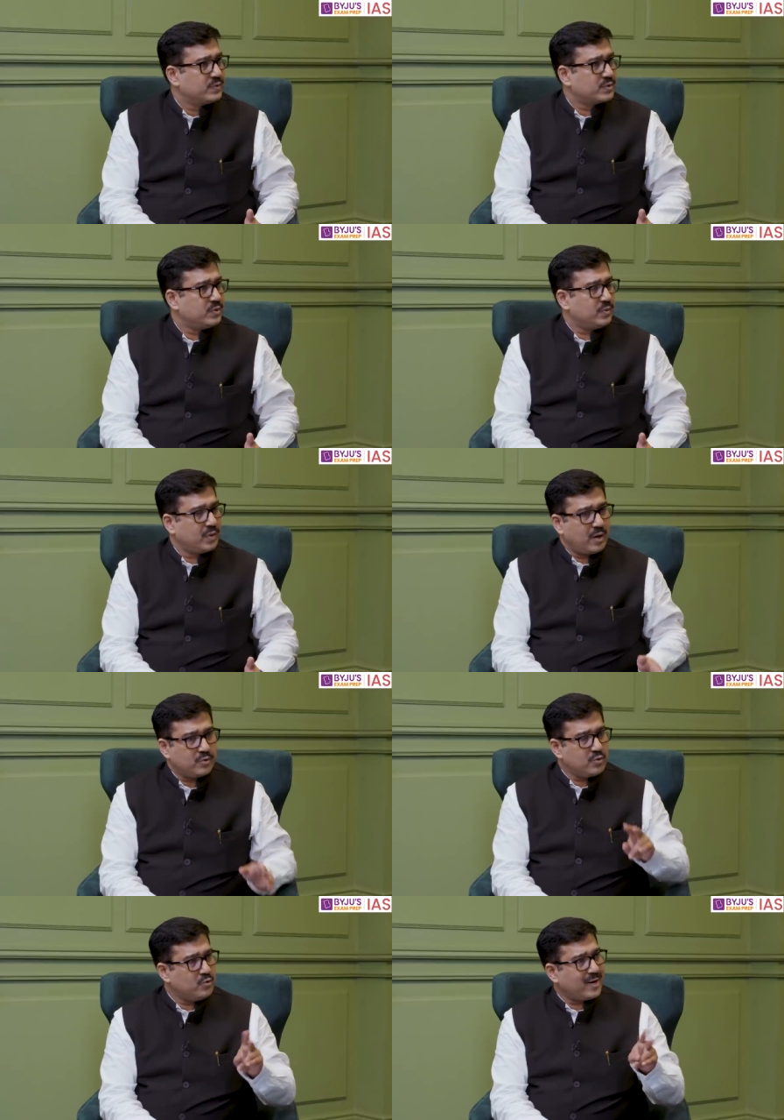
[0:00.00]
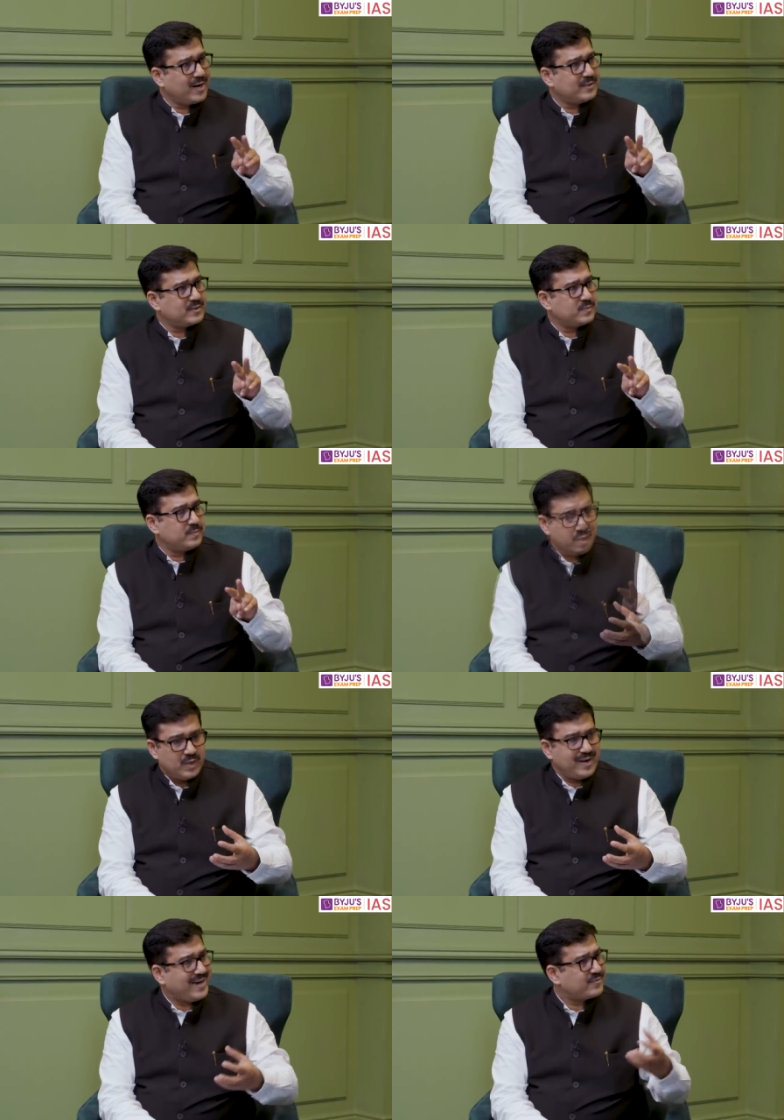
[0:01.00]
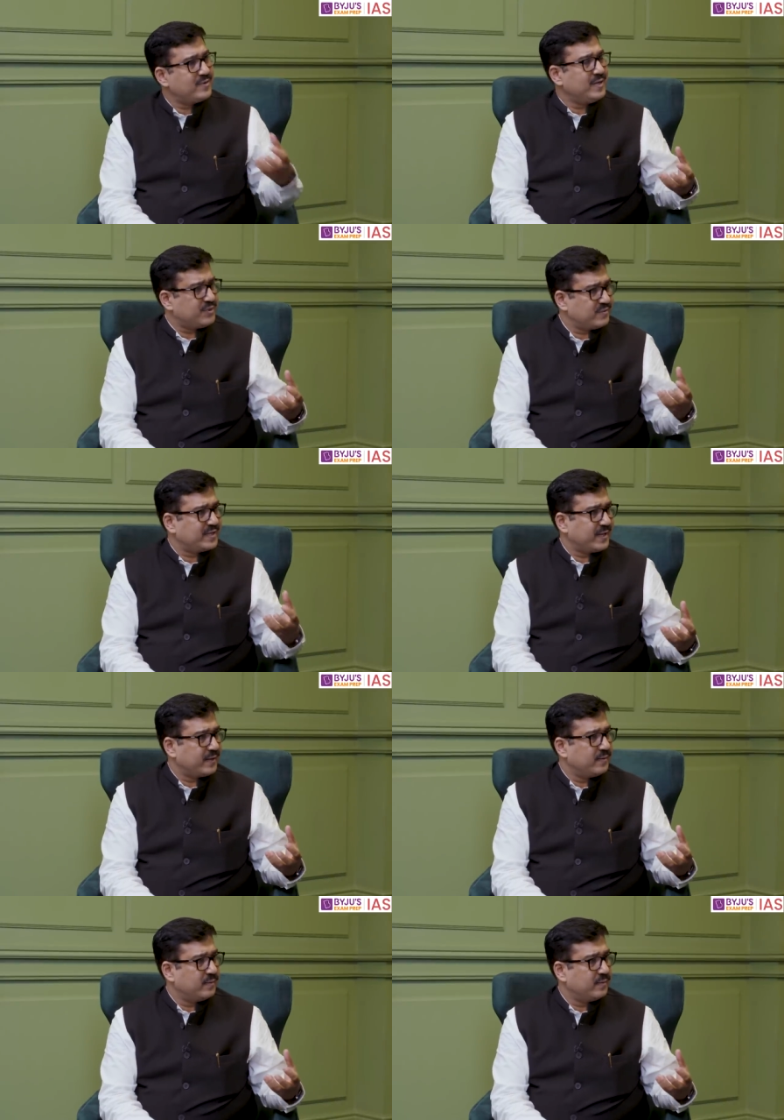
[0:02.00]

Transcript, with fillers: So how do you look at this lateral entry thing?